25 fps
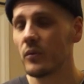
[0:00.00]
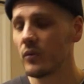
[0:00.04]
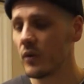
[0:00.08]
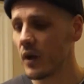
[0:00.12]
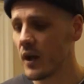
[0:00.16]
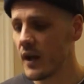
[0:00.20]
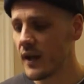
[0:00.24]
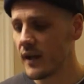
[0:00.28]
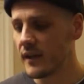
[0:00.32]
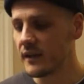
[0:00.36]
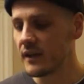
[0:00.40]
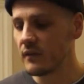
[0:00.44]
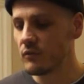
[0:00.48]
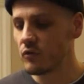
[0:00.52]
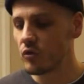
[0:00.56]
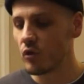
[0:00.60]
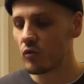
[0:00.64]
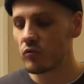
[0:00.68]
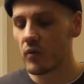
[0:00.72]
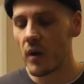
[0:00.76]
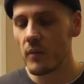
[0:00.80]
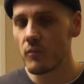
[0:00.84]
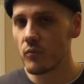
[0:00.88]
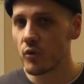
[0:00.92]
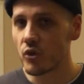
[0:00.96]
It gives you a
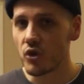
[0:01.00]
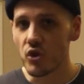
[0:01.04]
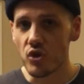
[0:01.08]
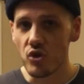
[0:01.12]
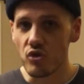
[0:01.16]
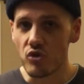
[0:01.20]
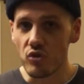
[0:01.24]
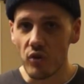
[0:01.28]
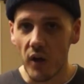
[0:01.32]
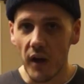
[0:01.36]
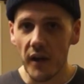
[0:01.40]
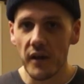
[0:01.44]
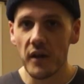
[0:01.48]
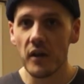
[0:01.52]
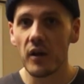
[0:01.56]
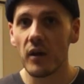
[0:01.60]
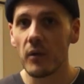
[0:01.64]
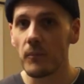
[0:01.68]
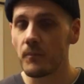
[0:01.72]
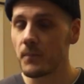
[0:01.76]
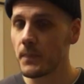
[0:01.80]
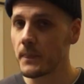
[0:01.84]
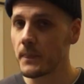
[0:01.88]
rum much drier,